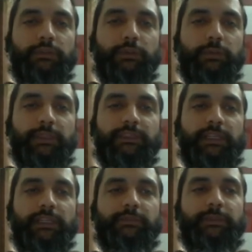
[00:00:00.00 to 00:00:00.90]

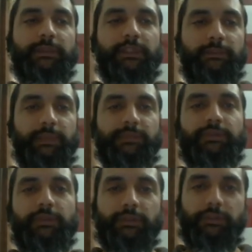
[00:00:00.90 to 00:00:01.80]
basically, it's basically based
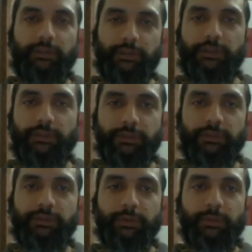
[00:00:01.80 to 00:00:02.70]
on the functions.
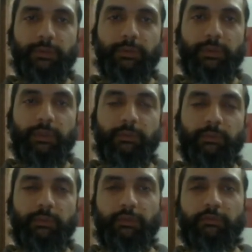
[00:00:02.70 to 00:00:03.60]
So we are
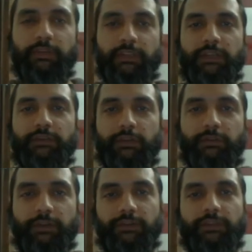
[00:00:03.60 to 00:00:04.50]
emphasize on the
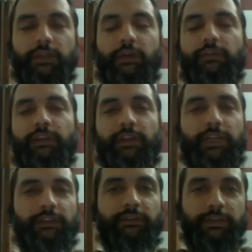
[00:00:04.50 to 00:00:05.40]
function, how we
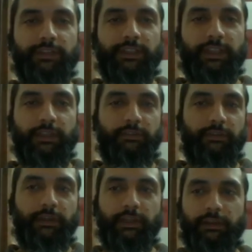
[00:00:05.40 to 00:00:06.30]
write the function and
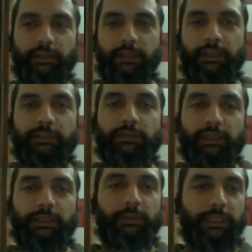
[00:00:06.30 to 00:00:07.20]
everything. So
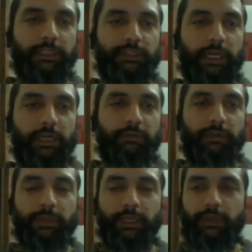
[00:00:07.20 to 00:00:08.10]
let's quickly start
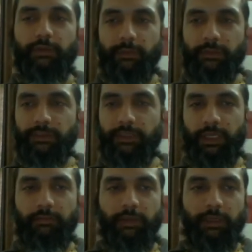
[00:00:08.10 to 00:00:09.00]
without taking your much
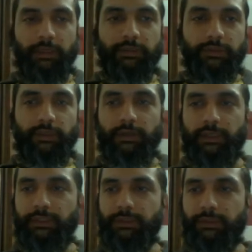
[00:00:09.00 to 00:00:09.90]
time. So
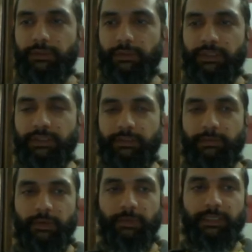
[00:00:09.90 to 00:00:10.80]
introduction. So this is a
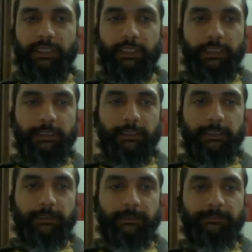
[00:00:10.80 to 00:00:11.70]
book basically.
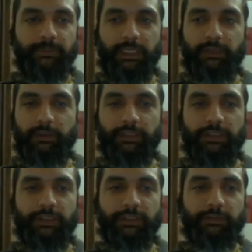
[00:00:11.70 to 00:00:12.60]

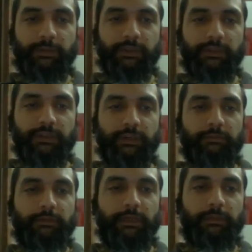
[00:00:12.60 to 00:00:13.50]
Introduction. This is book is written
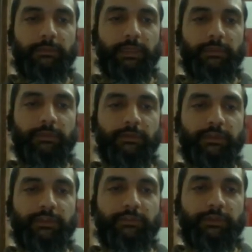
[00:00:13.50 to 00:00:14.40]
by the
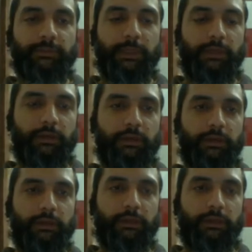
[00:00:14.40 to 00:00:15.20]
professor of SSP or